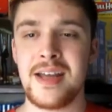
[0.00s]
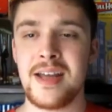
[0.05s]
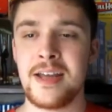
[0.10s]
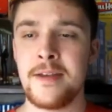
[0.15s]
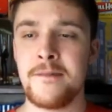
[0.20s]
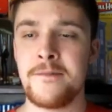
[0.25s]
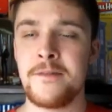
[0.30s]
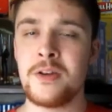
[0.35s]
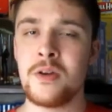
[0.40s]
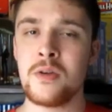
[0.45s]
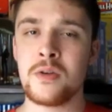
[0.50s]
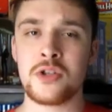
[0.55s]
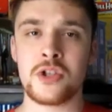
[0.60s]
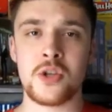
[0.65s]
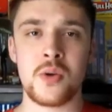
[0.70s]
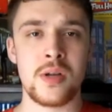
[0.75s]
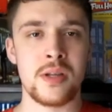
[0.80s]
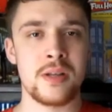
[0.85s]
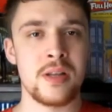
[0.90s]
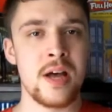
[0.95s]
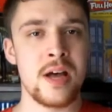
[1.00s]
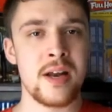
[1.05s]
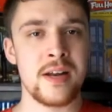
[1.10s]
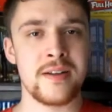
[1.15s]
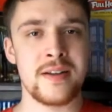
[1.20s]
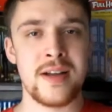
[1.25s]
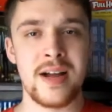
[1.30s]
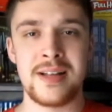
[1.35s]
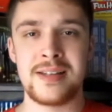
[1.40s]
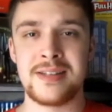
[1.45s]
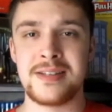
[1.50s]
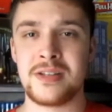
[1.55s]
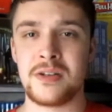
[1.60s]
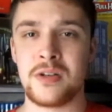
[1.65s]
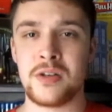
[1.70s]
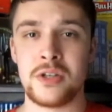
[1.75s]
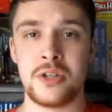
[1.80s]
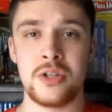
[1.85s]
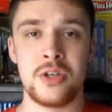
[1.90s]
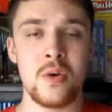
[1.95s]
if you don't show a lot of
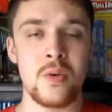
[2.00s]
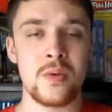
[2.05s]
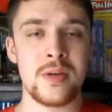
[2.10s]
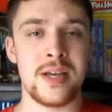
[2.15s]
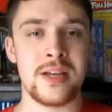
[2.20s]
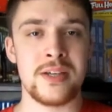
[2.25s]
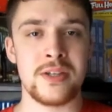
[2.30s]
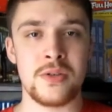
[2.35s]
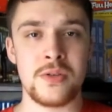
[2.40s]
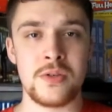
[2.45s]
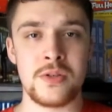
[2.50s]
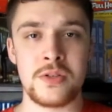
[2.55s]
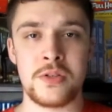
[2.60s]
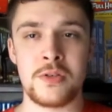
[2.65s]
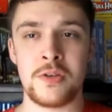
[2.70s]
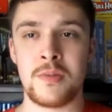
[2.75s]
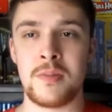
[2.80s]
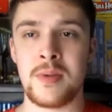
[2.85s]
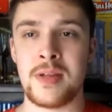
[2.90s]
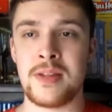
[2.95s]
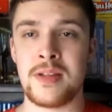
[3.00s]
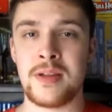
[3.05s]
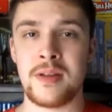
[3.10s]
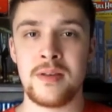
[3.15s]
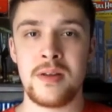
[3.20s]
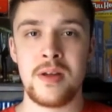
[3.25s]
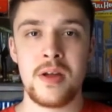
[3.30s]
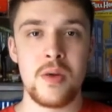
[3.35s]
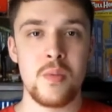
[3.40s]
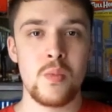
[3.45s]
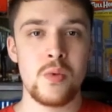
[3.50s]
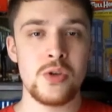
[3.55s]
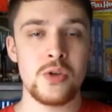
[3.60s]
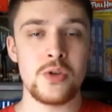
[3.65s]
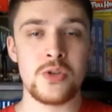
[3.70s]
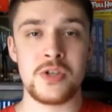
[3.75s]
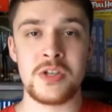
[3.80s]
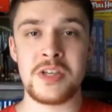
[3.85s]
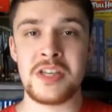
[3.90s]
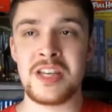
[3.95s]
Godzilla, you don't get used to him, and then when you
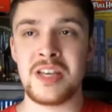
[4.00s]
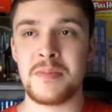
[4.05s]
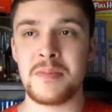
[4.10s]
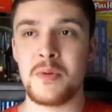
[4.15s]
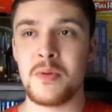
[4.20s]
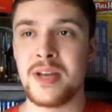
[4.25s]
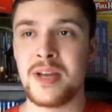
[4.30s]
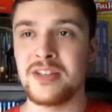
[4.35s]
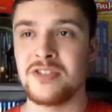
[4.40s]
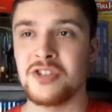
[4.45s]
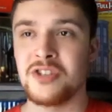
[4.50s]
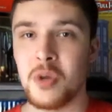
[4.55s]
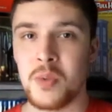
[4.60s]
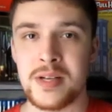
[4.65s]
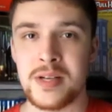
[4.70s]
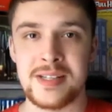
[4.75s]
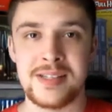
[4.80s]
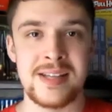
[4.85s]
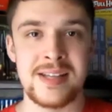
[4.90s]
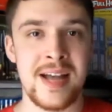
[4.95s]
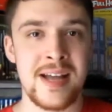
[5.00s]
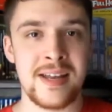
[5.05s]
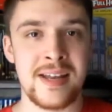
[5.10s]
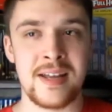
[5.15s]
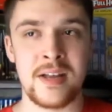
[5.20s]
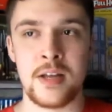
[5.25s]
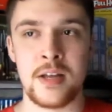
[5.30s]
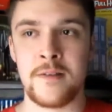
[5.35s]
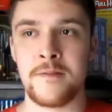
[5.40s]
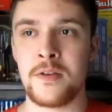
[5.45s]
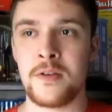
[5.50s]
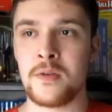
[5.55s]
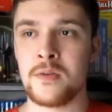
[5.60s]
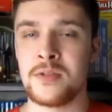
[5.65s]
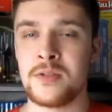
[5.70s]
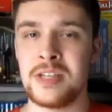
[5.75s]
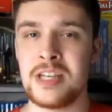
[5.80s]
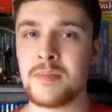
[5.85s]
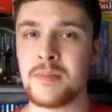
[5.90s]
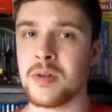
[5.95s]
see him, you get so excited. And if you
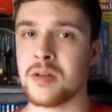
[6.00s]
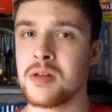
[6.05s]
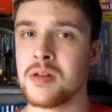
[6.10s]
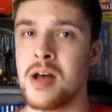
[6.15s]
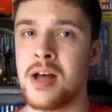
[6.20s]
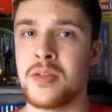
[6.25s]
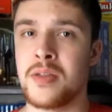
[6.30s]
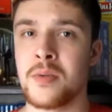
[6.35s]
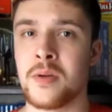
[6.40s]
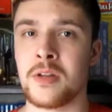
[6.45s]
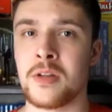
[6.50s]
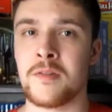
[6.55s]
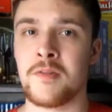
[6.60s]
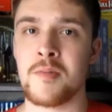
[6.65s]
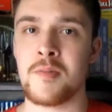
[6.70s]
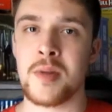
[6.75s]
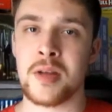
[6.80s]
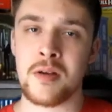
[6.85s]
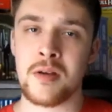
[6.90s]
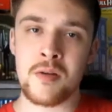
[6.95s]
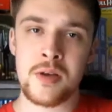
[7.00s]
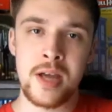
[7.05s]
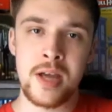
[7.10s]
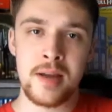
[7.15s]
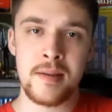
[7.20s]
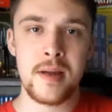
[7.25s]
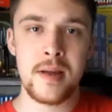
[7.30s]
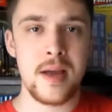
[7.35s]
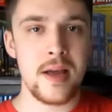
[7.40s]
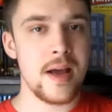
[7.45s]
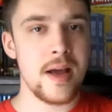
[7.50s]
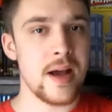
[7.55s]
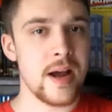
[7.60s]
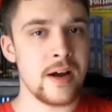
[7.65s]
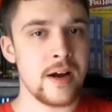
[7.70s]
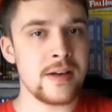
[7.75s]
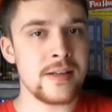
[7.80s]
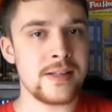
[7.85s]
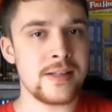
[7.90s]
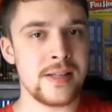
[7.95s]
see him a lot throughout the film, like, okay, I
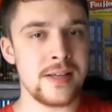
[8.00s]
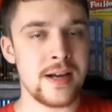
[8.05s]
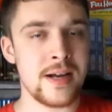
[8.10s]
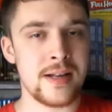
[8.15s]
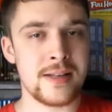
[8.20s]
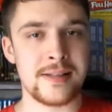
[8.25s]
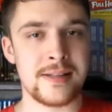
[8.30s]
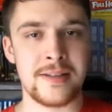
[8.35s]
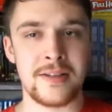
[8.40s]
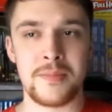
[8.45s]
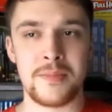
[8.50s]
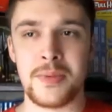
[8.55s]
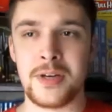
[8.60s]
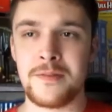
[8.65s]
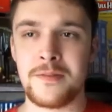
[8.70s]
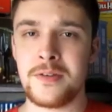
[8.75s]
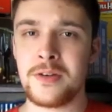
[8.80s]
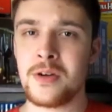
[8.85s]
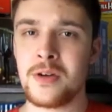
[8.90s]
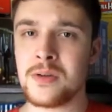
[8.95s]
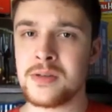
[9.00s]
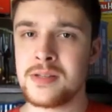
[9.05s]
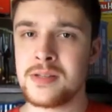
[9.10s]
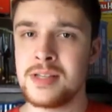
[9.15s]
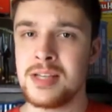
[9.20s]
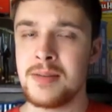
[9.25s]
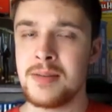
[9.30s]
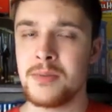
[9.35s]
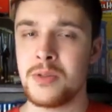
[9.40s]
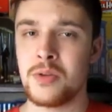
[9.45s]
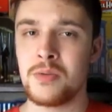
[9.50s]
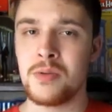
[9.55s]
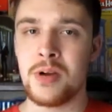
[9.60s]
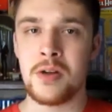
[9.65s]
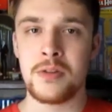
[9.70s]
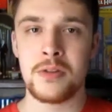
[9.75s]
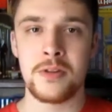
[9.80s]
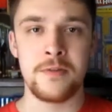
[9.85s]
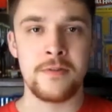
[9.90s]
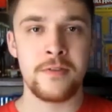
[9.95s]
already see Godzilla. But if you don't see him
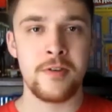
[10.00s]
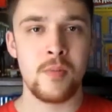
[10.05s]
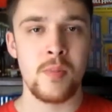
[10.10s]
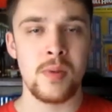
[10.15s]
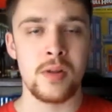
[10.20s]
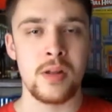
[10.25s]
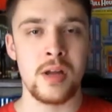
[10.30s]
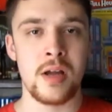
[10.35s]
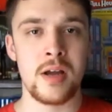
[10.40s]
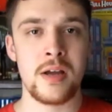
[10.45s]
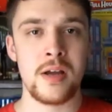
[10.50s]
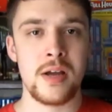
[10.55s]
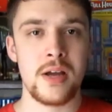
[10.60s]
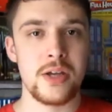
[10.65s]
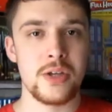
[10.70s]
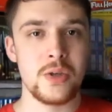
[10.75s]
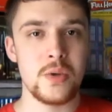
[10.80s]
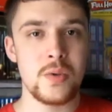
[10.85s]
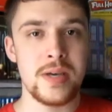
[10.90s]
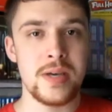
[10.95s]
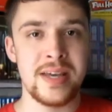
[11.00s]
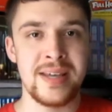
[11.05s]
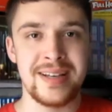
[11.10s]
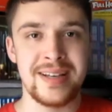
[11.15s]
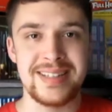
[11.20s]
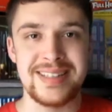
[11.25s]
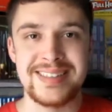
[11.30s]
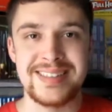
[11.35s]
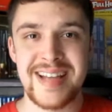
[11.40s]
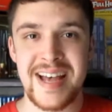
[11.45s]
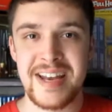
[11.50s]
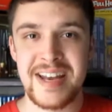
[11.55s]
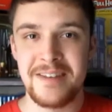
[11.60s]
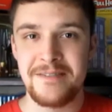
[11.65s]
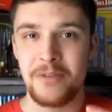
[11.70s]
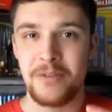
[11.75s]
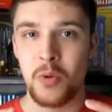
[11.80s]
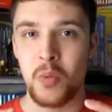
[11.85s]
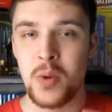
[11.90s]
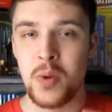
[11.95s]
throughout the film a lot, you get excited
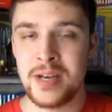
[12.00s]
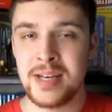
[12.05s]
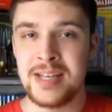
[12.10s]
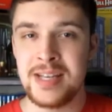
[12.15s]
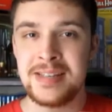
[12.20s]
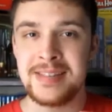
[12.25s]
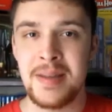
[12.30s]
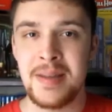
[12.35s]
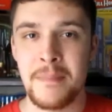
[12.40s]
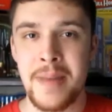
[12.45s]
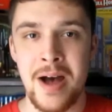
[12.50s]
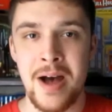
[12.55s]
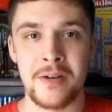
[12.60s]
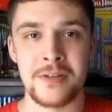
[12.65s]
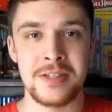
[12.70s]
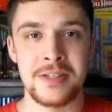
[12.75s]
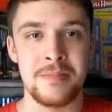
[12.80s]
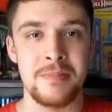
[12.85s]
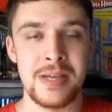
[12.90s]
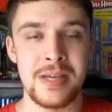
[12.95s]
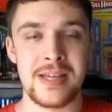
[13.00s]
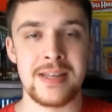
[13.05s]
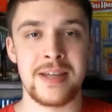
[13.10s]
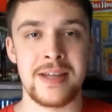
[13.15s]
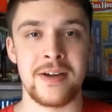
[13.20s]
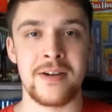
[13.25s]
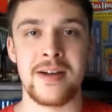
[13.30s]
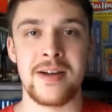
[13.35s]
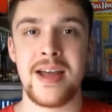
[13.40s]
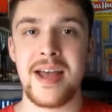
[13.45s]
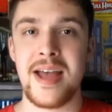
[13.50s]
for when he's about to be there.